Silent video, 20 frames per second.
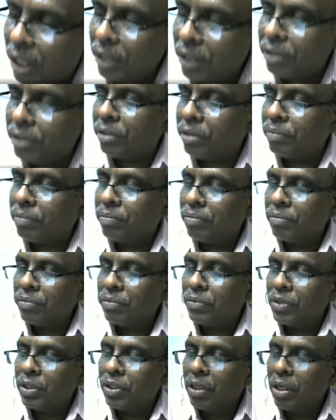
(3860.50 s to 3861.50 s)
night,
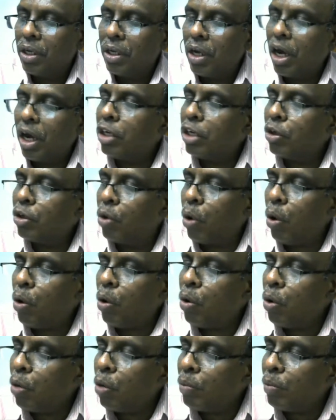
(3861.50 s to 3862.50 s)
and go
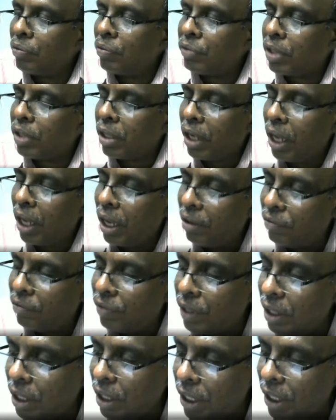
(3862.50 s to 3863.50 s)
home after
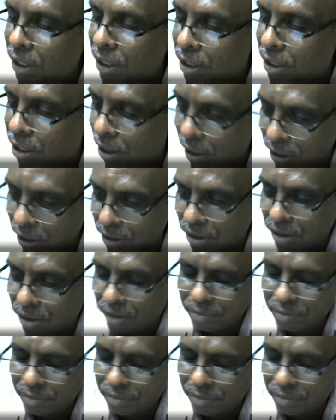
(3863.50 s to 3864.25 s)
heavily drunk.